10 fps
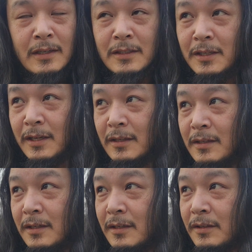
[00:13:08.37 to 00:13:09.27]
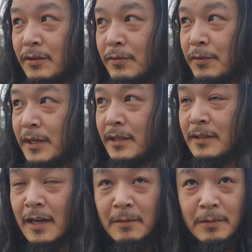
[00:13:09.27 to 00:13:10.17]
TNT 3s,
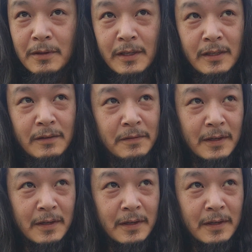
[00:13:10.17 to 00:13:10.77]
I believe,